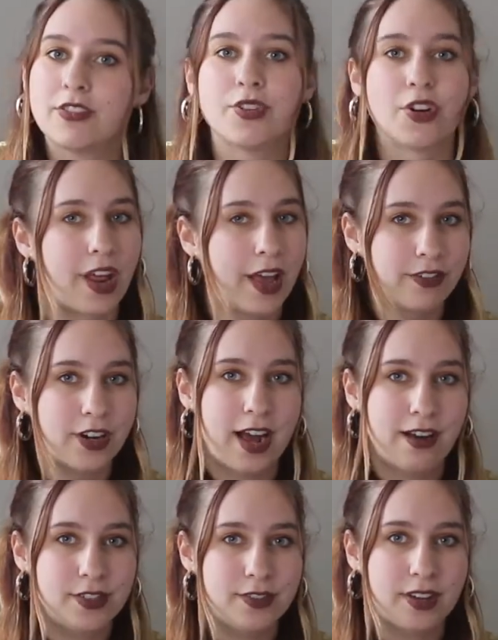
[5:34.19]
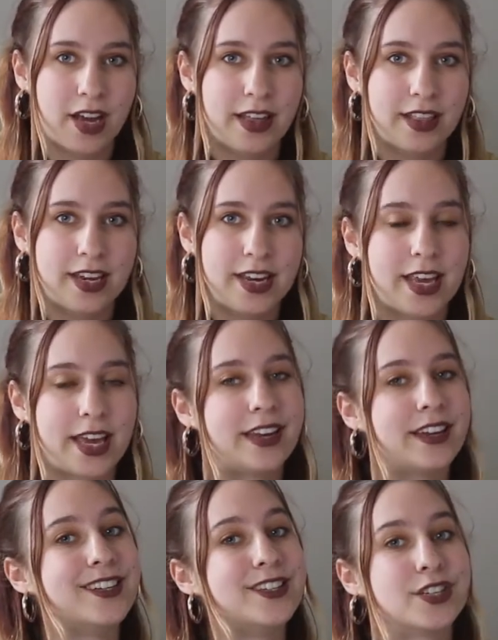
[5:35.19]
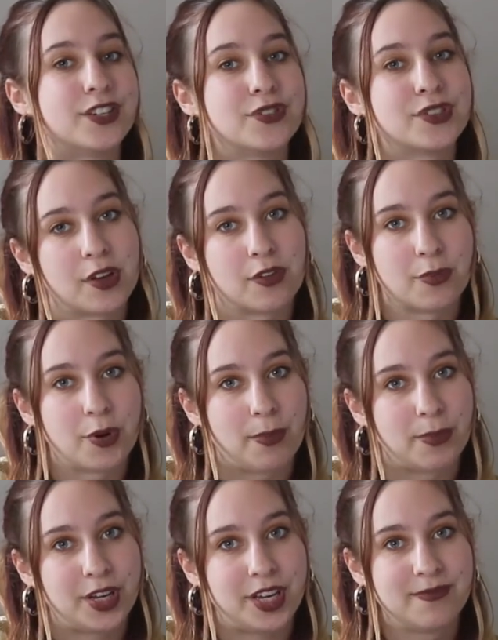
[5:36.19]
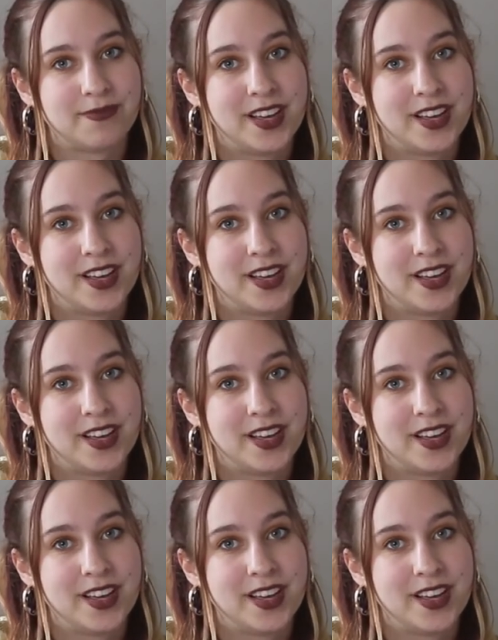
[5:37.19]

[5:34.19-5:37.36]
You don't ever have to file it again until you sell the property.